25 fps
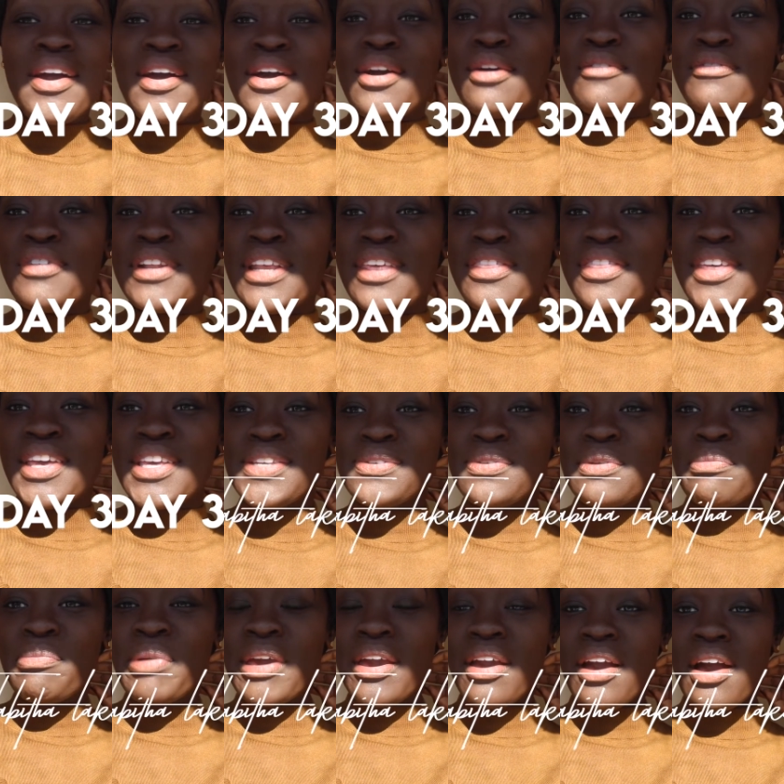hopefully things
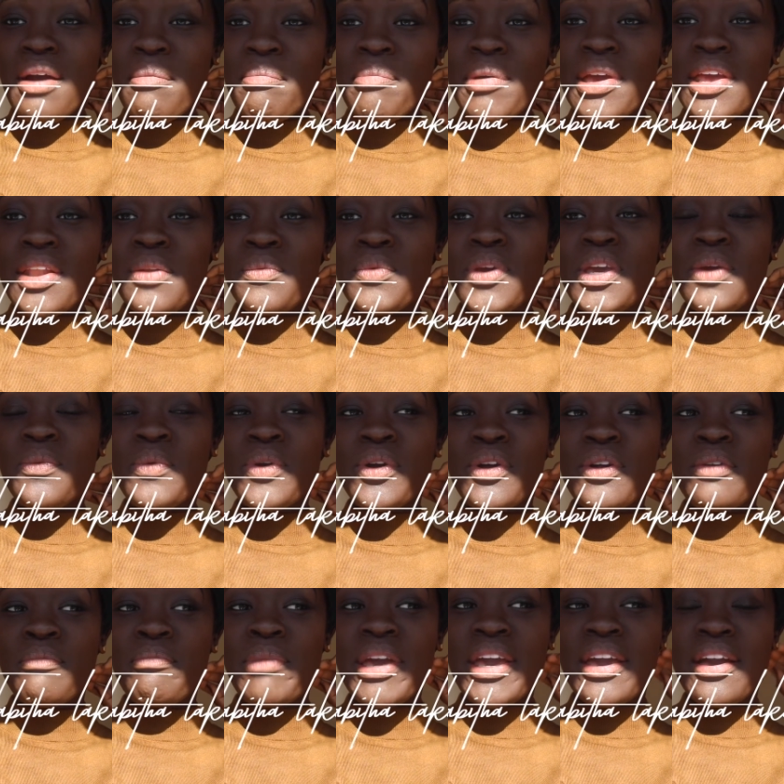will pick up and we
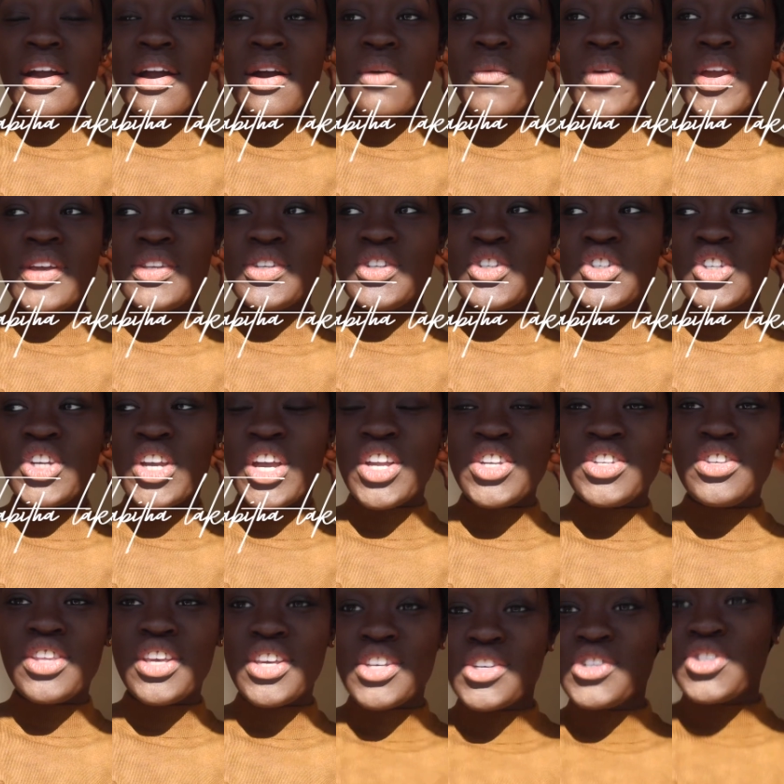will make our way to
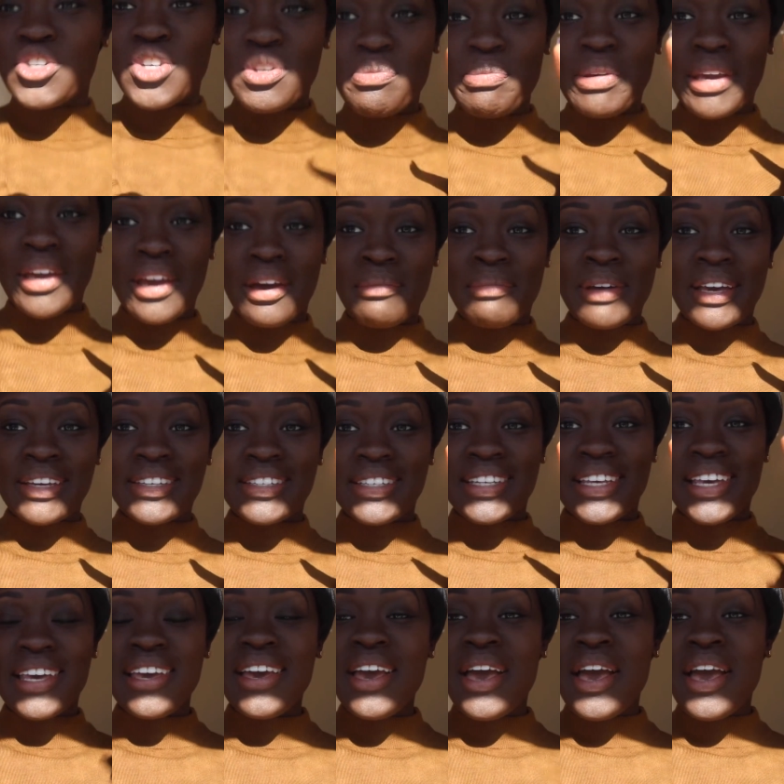church. Things should pick up actually.